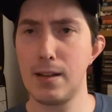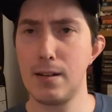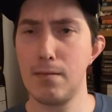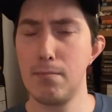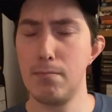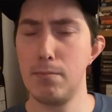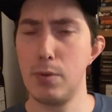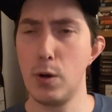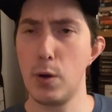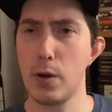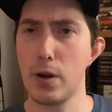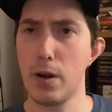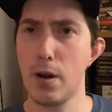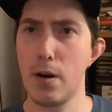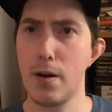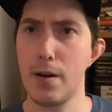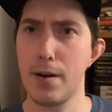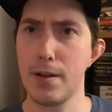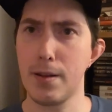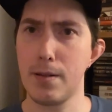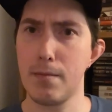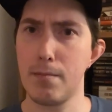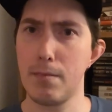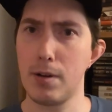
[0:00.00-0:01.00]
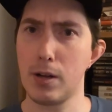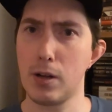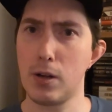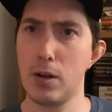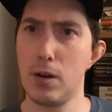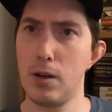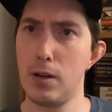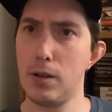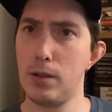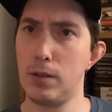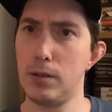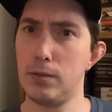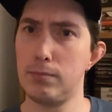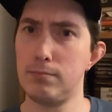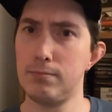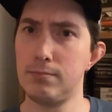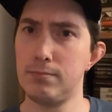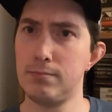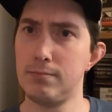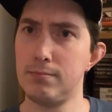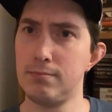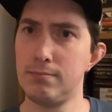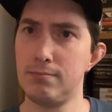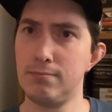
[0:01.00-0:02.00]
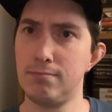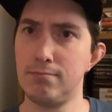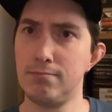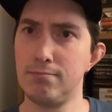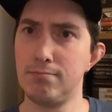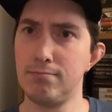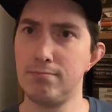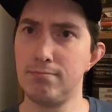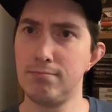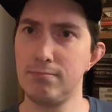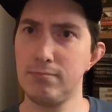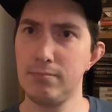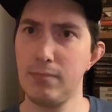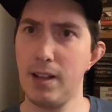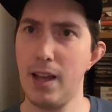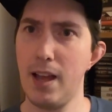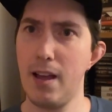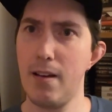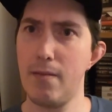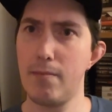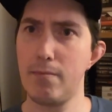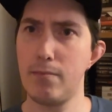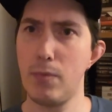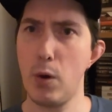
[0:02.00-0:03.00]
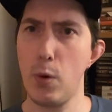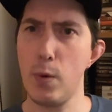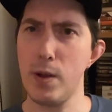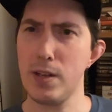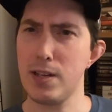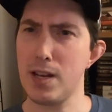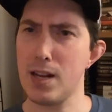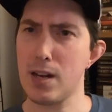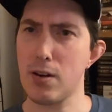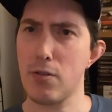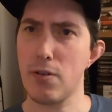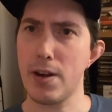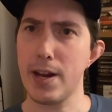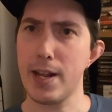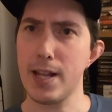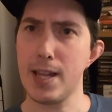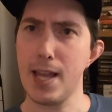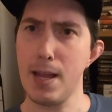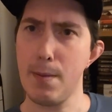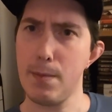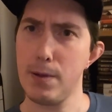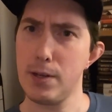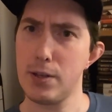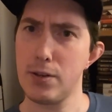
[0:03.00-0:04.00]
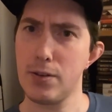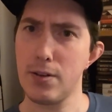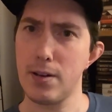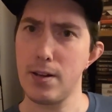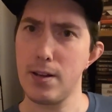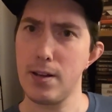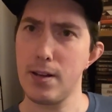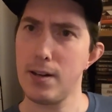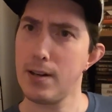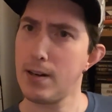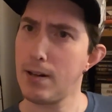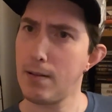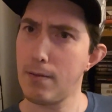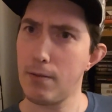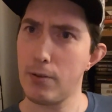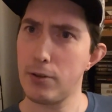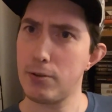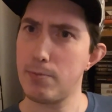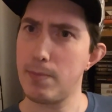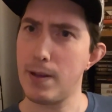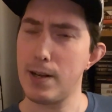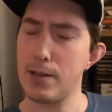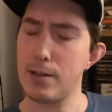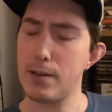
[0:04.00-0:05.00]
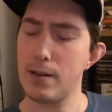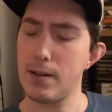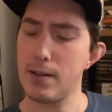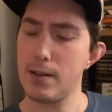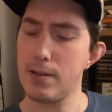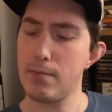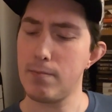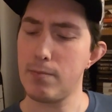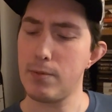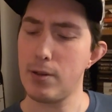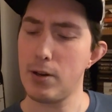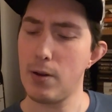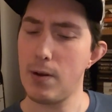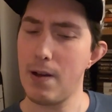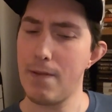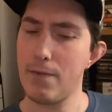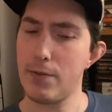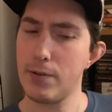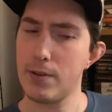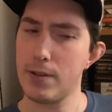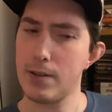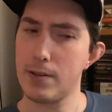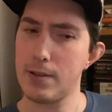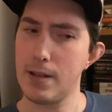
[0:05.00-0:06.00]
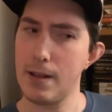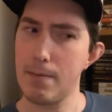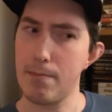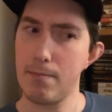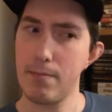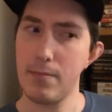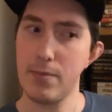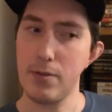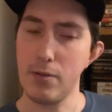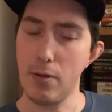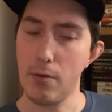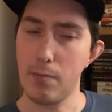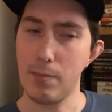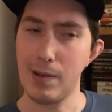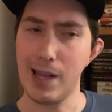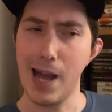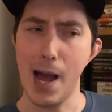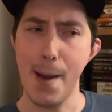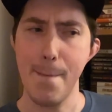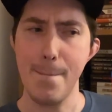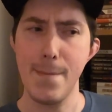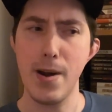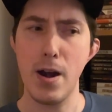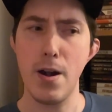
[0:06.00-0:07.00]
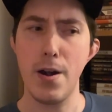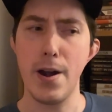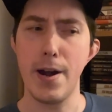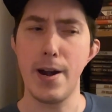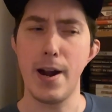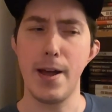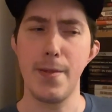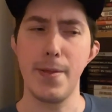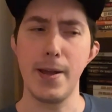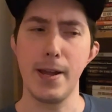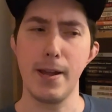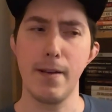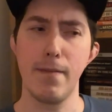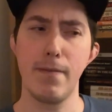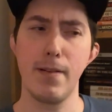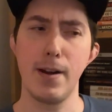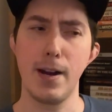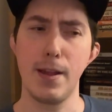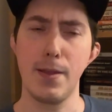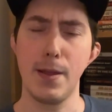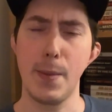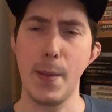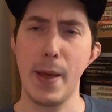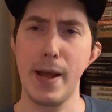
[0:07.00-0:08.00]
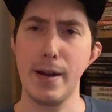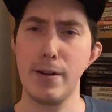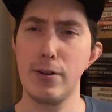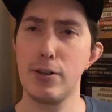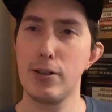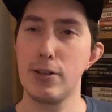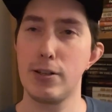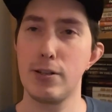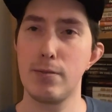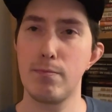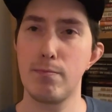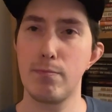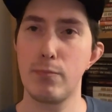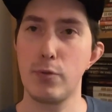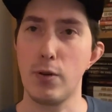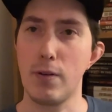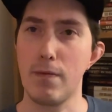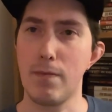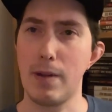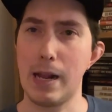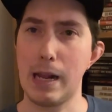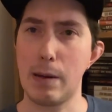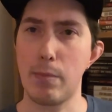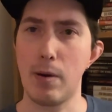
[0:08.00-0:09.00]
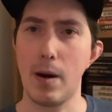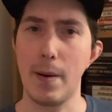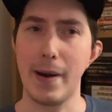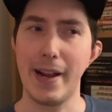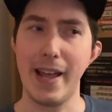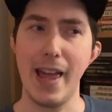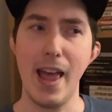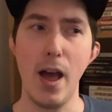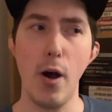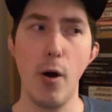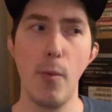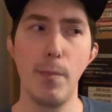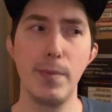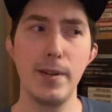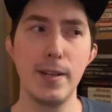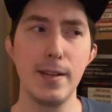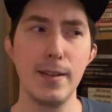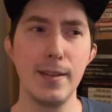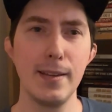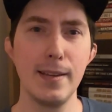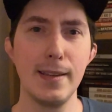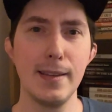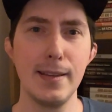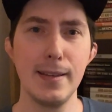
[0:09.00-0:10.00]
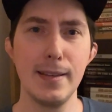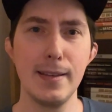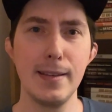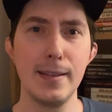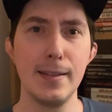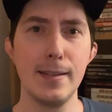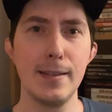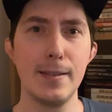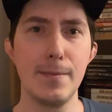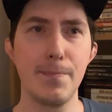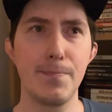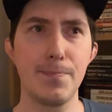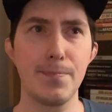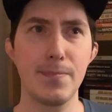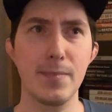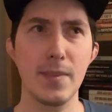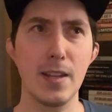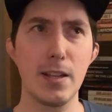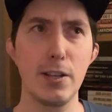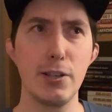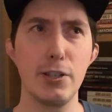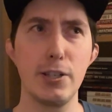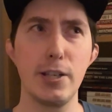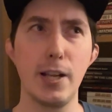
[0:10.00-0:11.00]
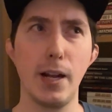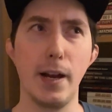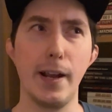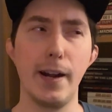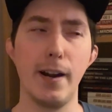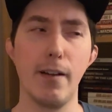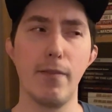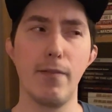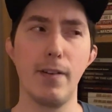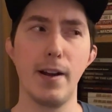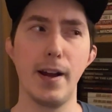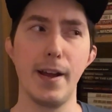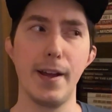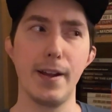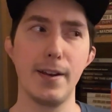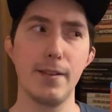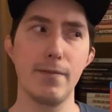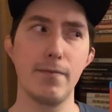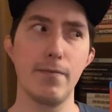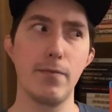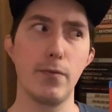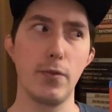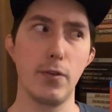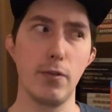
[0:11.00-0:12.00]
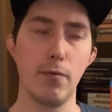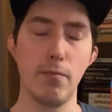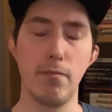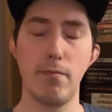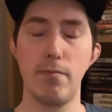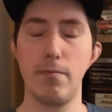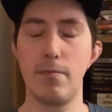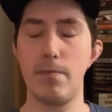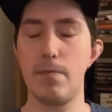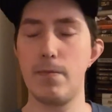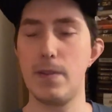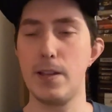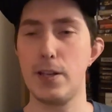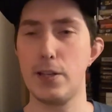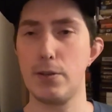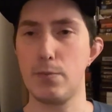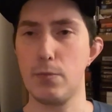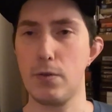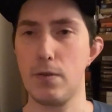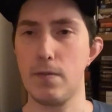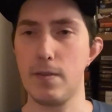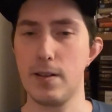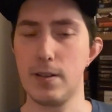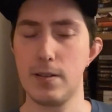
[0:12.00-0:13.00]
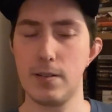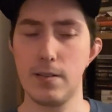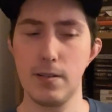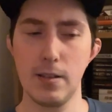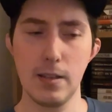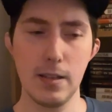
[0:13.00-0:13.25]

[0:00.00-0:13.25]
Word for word: Bogart and Bacall always had great chemistry, you know, especially, you know, ever since they, you know, got married. I think if anything that just sort of like probably helped solidify it for these movies.